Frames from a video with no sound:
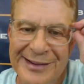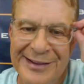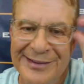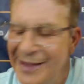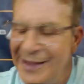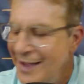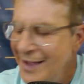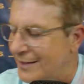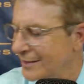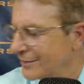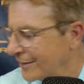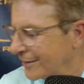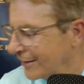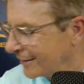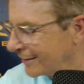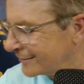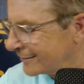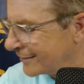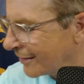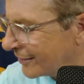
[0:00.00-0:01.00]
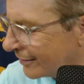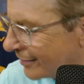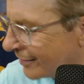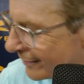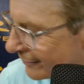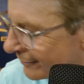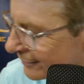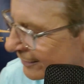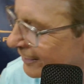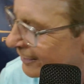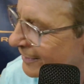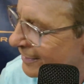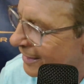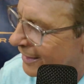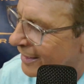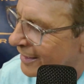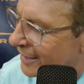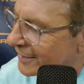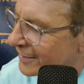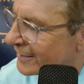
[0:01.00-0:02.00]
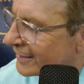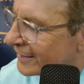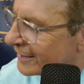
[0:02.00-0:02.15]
Thank you. Derek Lively. In